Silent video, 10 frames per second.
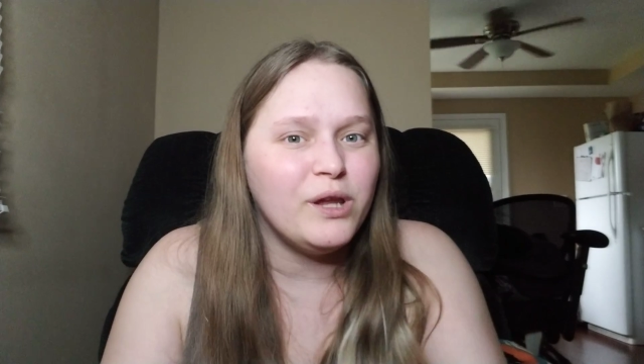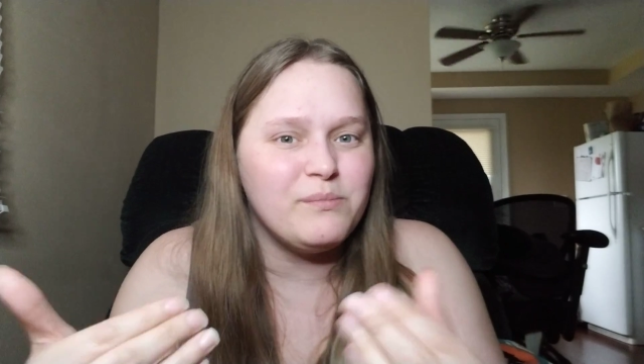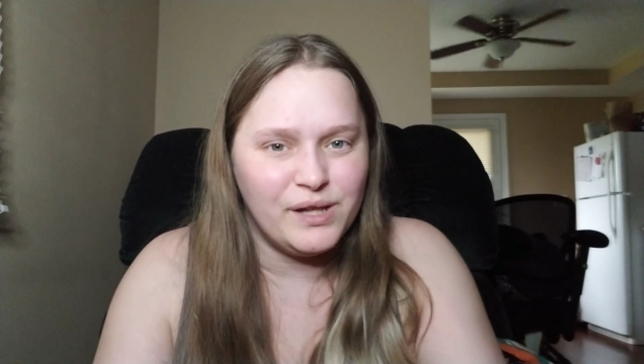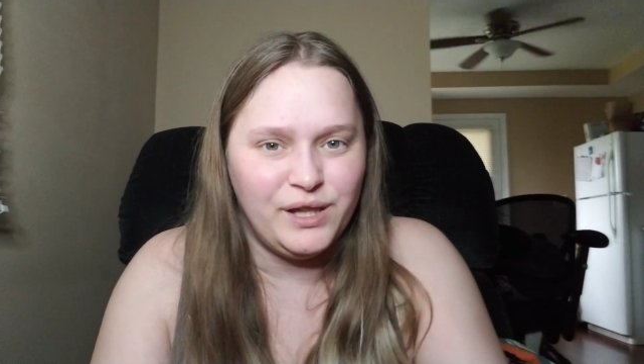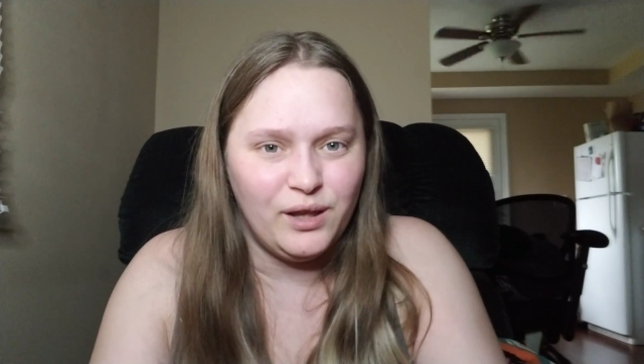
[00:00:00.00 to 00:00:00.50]

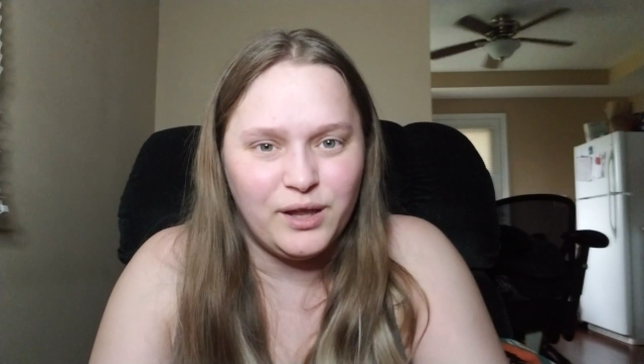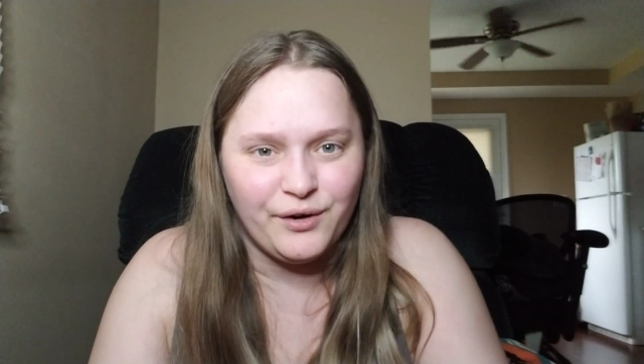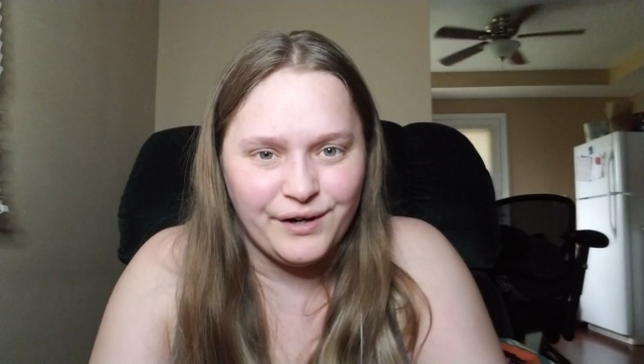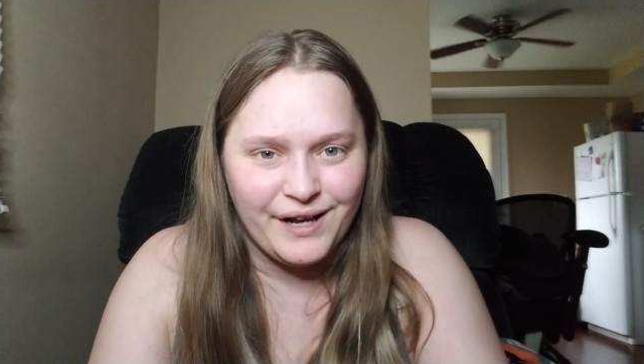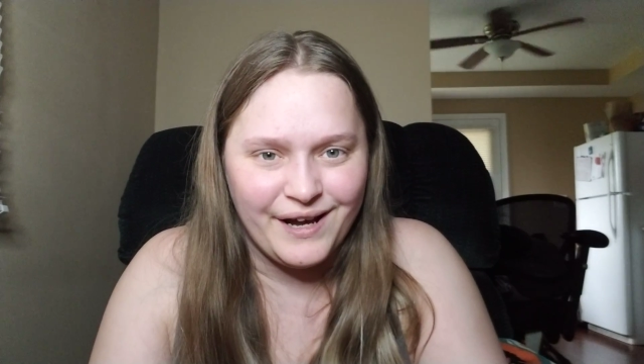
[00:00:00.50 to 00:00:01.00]
my sister
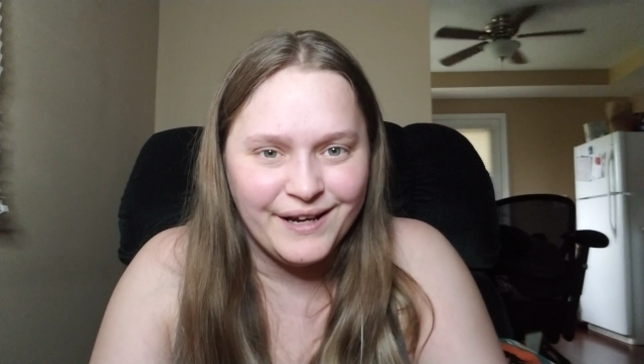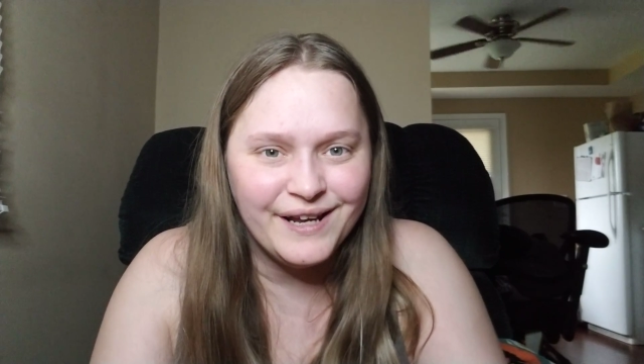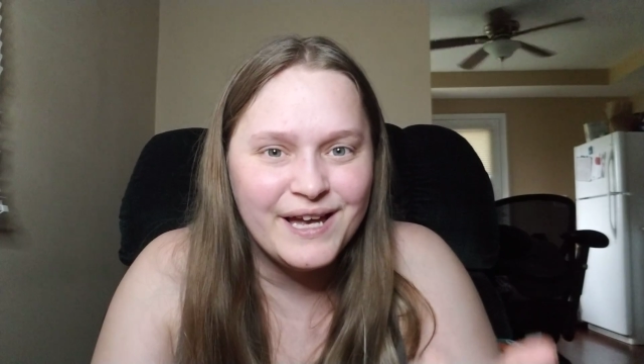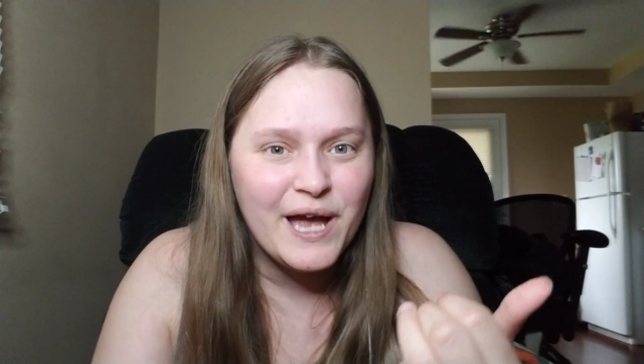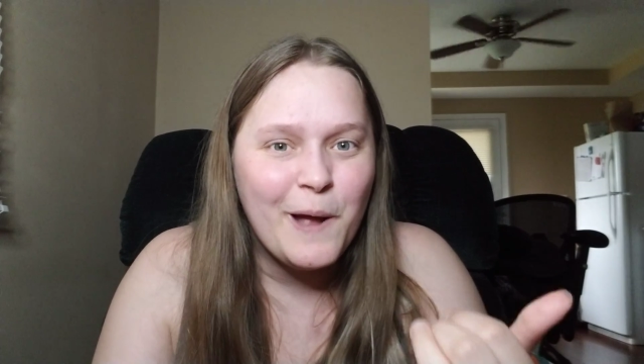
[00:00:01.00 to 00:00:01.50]
and I.
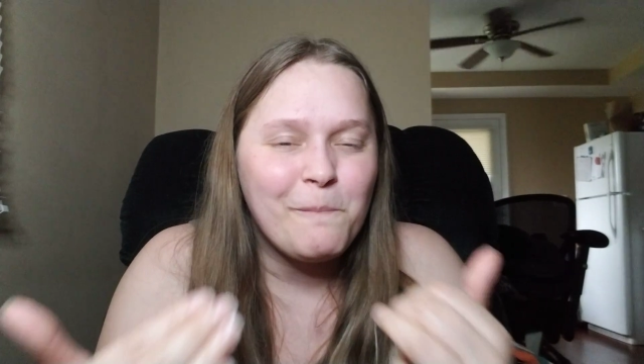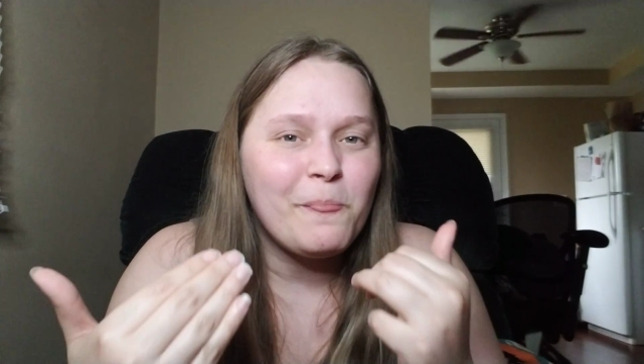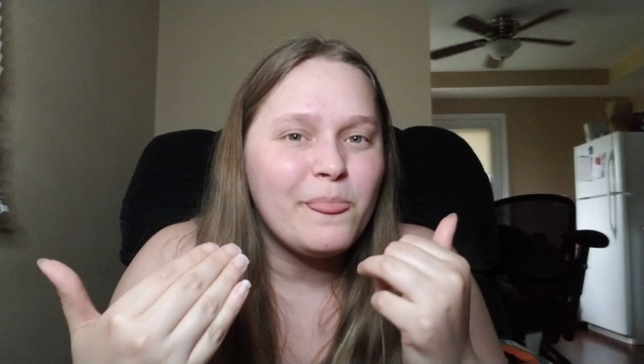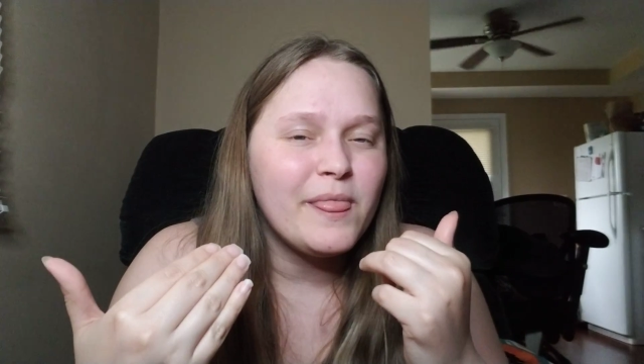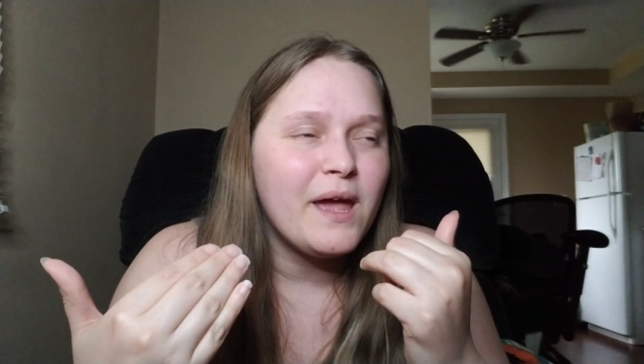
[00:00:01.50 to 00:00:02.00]

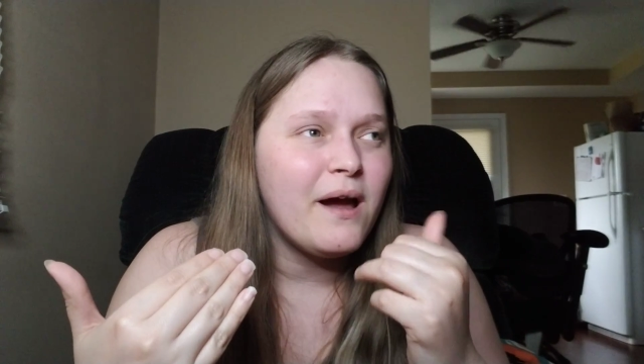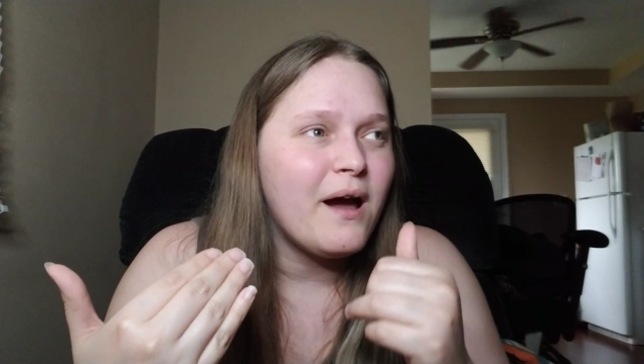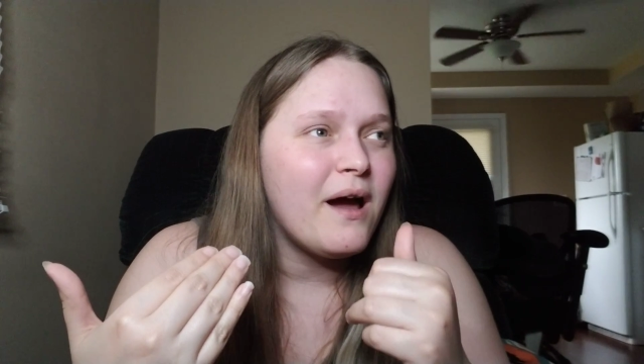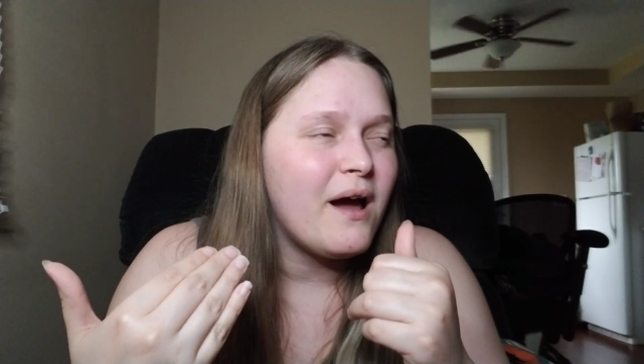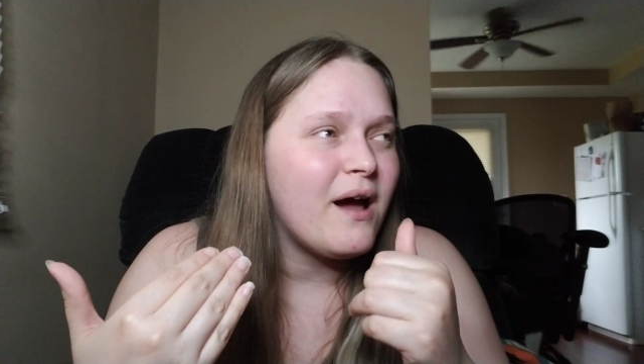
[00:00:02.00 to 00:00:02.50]

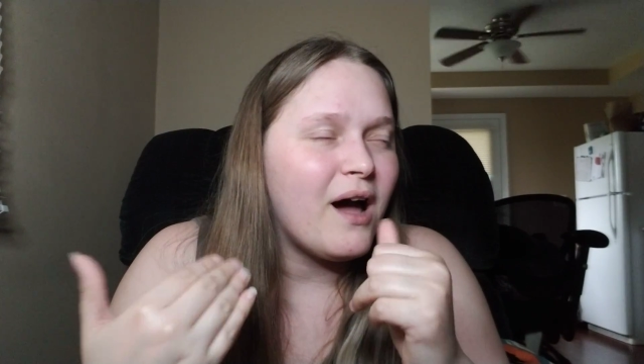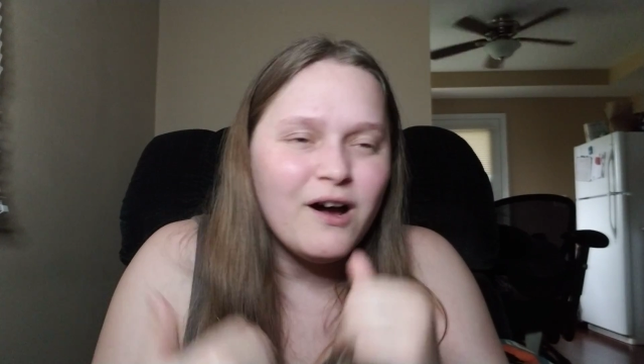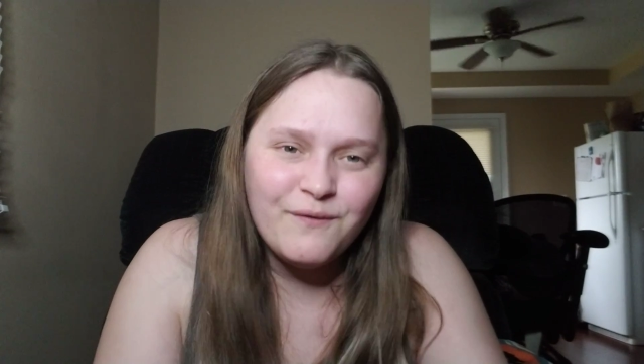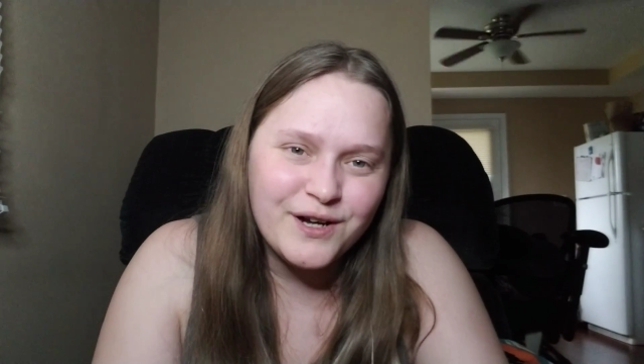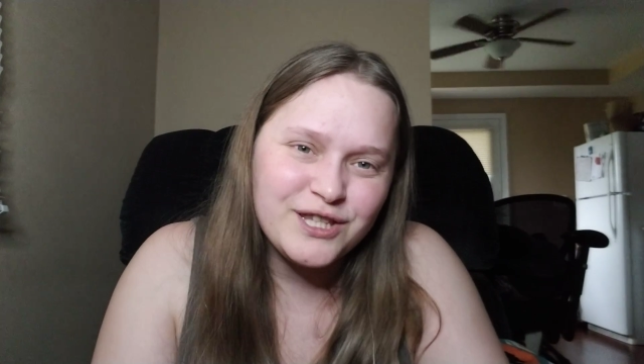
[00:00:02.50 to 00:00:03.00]
How
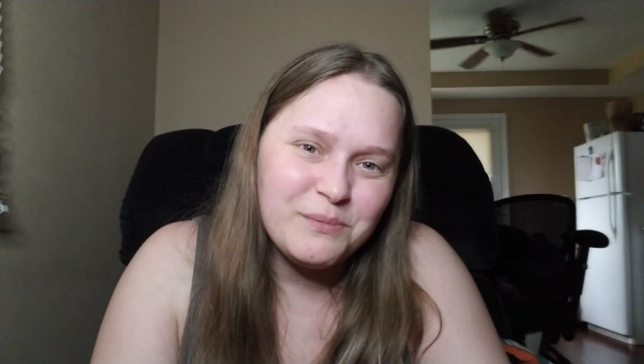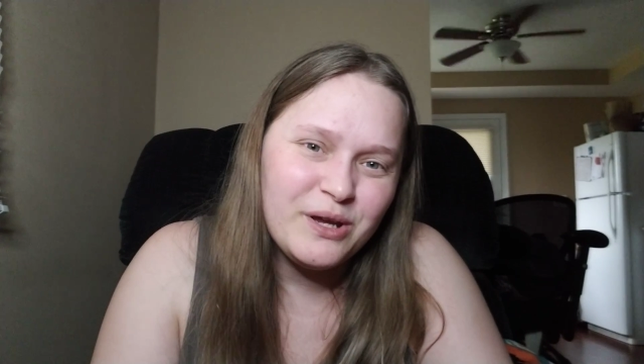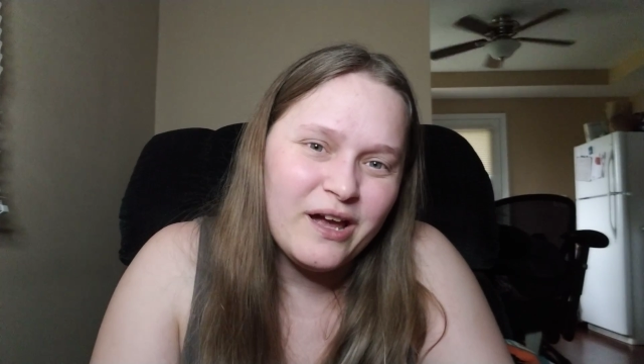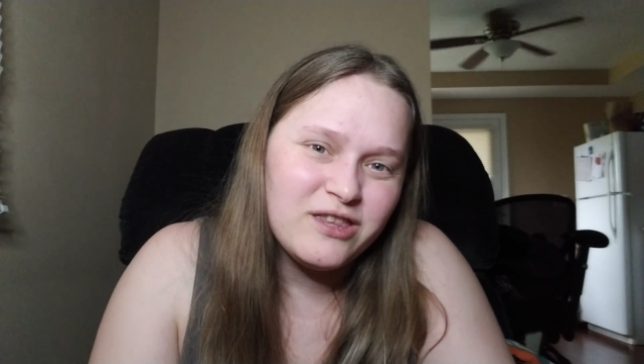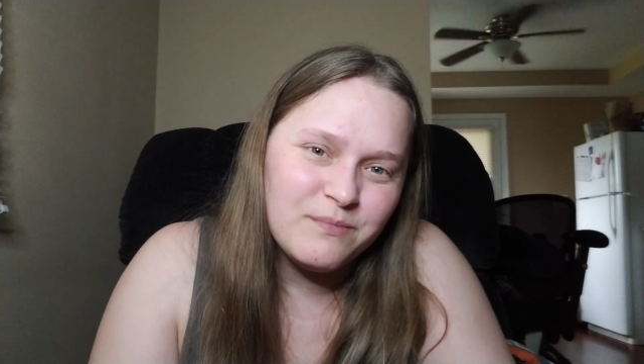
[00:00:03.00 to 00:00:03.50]
fucked up do
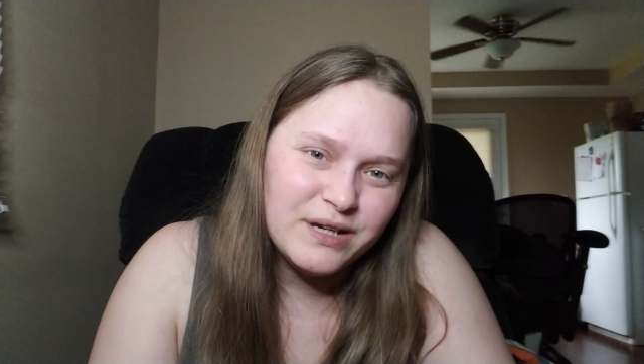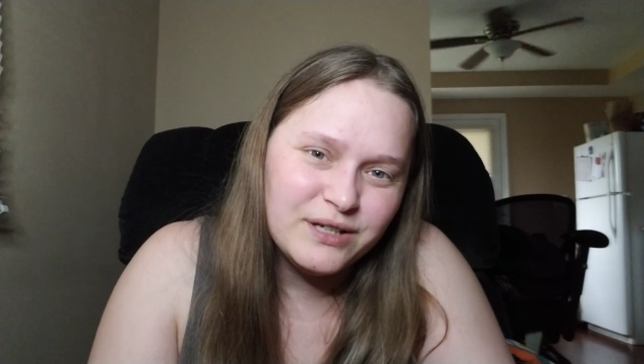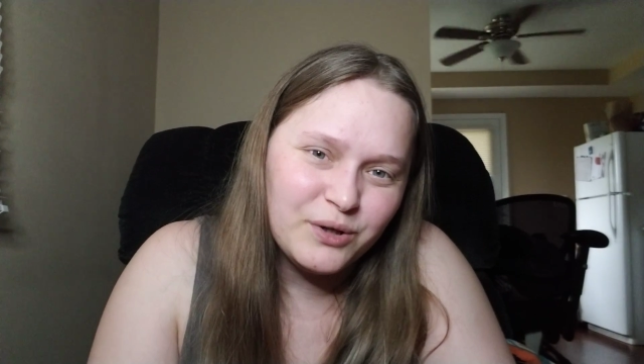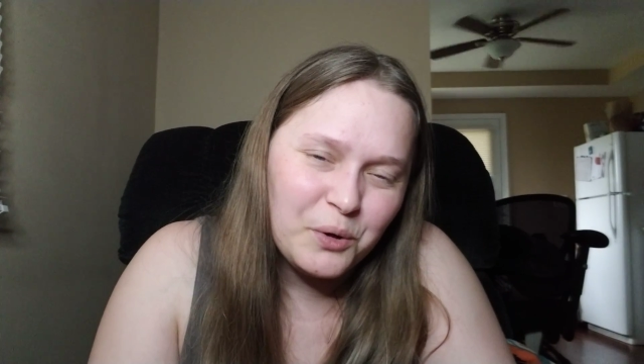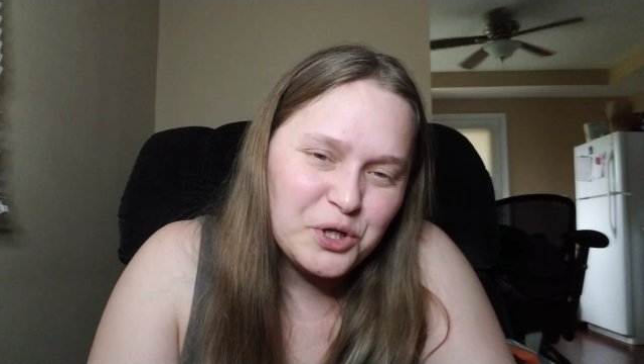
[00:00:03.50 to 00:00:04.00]
you have to be to go to